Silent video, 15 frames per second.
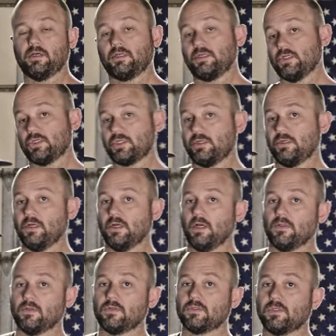ignition,
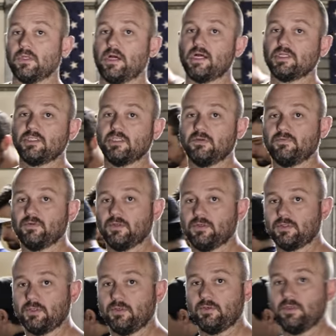there's lots of
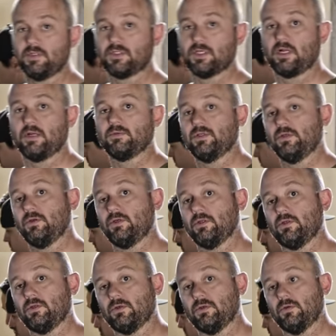different tuning setups that you
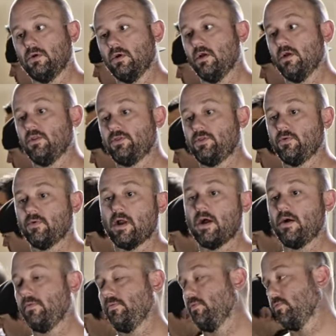can do
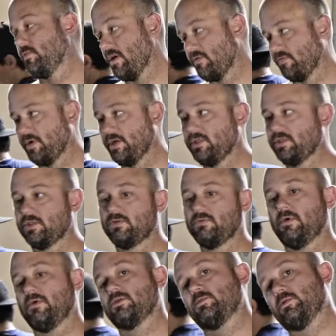throughout rev ranges,
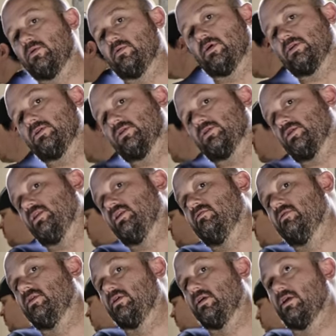throughout speed ranges, and
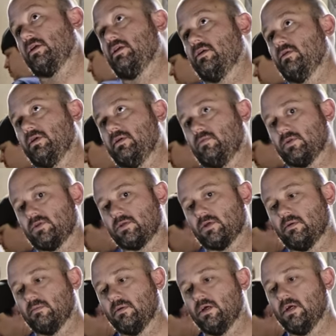even gearing with
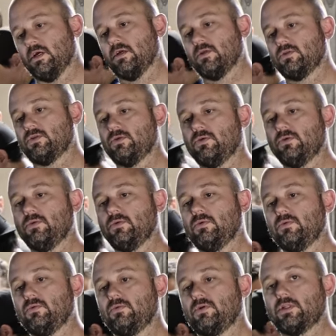some
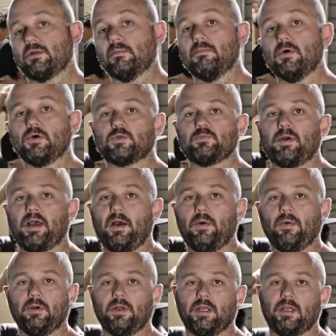to get the most
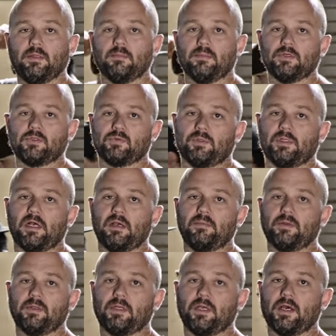power and the most
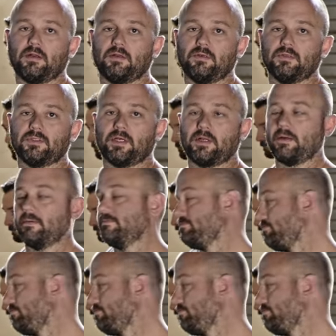reliability out of your setup.